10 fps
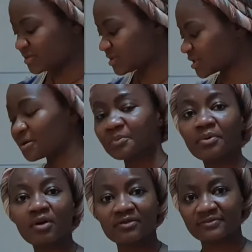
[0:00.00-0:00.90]

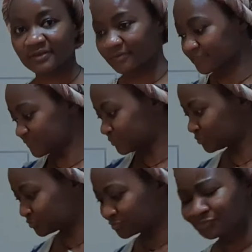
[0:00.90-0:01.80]
Important.
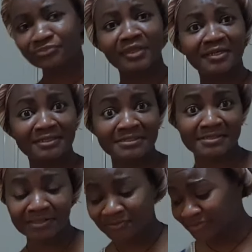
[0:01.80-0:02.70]
At
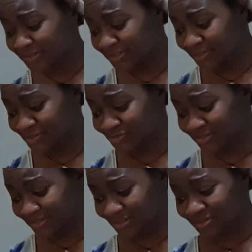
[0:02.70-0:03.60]
least I know that in
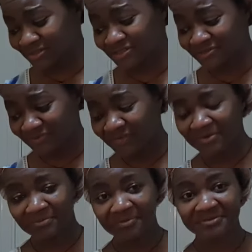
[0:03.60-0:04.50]
Swedish. It's very
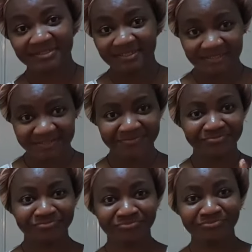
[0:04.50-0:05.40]
important.
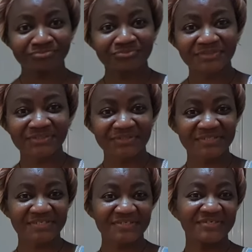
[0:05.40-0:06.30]
So
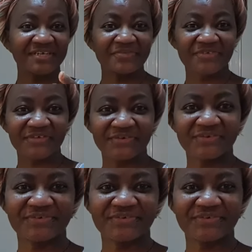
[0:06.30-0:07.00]
see you in a few.